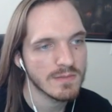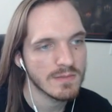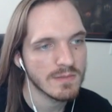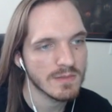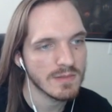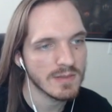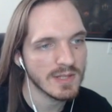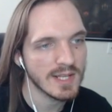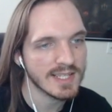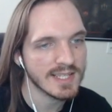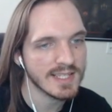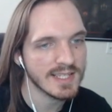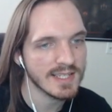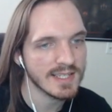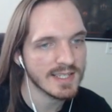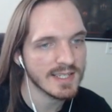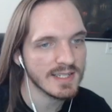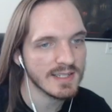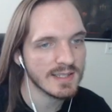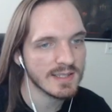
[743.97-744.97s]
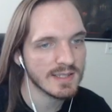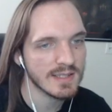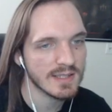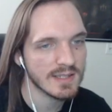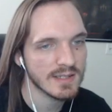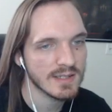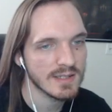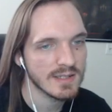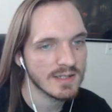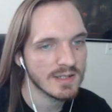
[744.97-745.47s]
less distance.
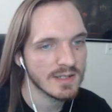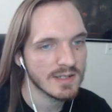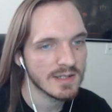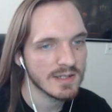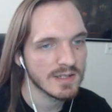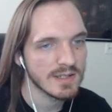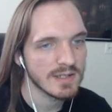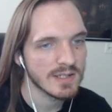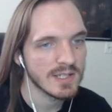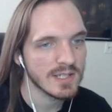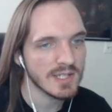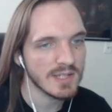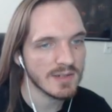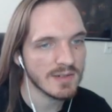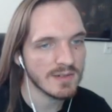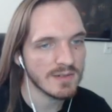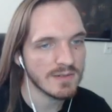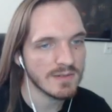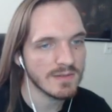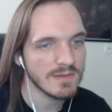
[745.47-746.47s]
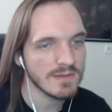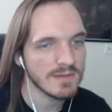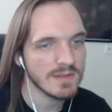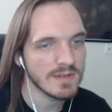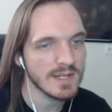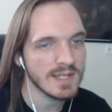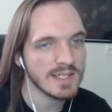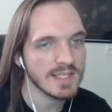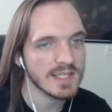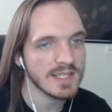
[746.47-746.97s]
So
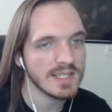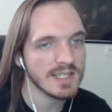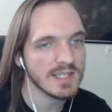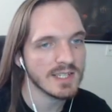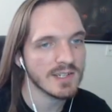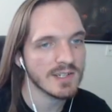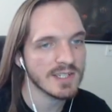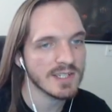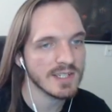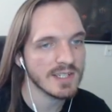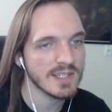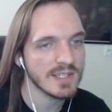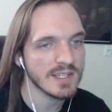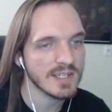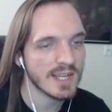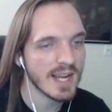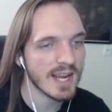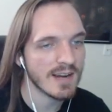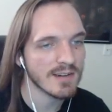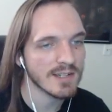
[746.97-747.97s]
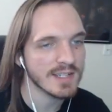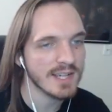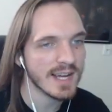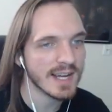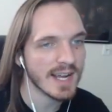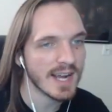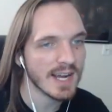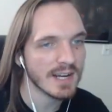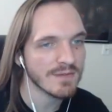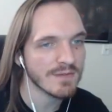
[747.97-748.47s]
it's easier to
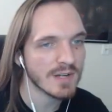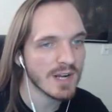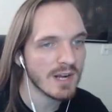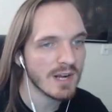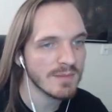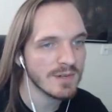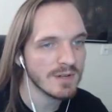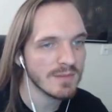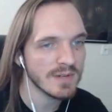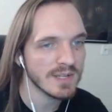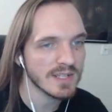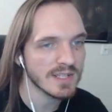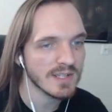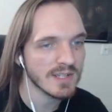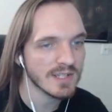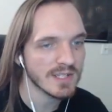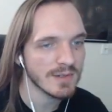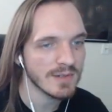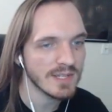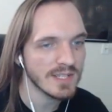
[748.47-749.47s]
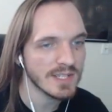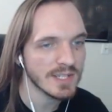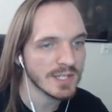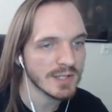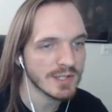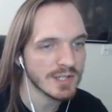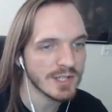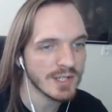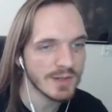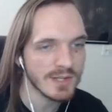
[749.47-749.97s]
counterattack out of a combo, but it's also easier
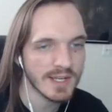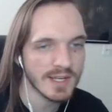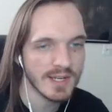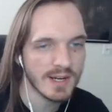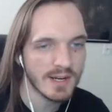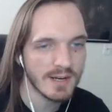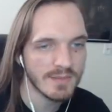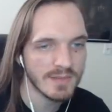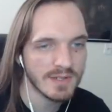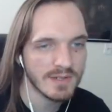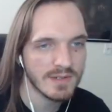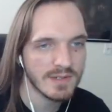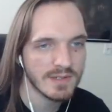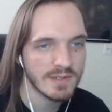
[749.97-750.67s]
to get comboed.